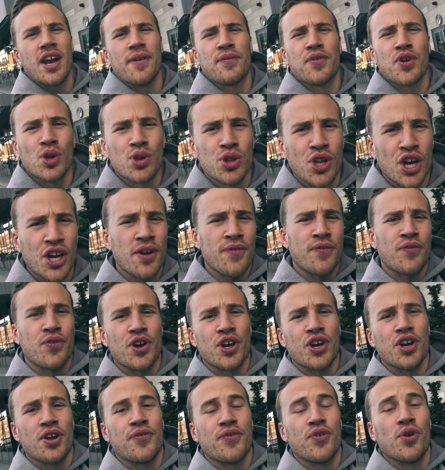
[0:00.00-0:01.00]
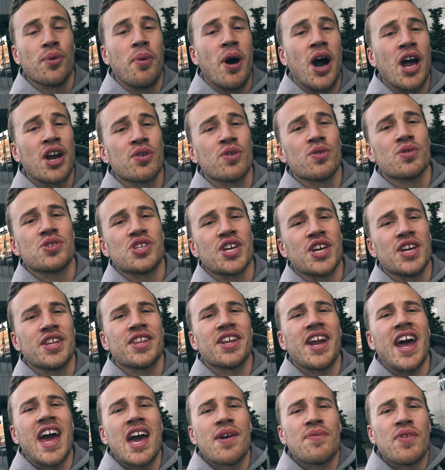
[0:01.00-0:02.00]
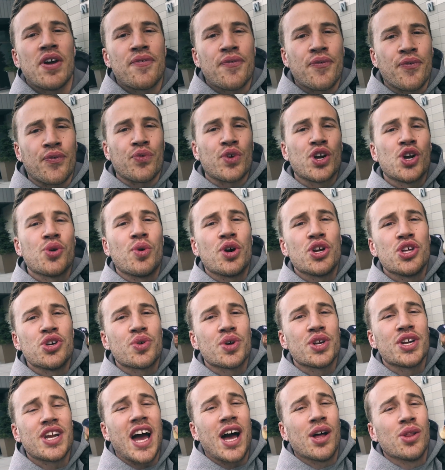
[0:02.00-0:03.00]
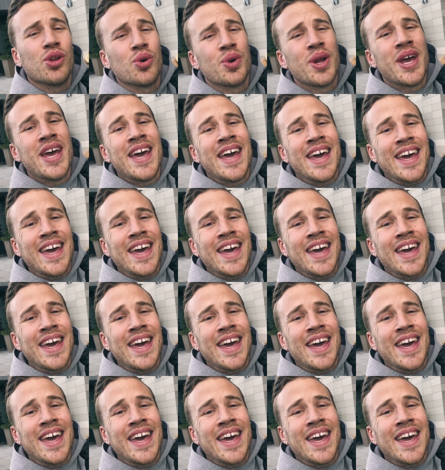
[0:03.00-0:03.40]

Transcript: And if you're looking for a good full body routine, then I have a free one you can download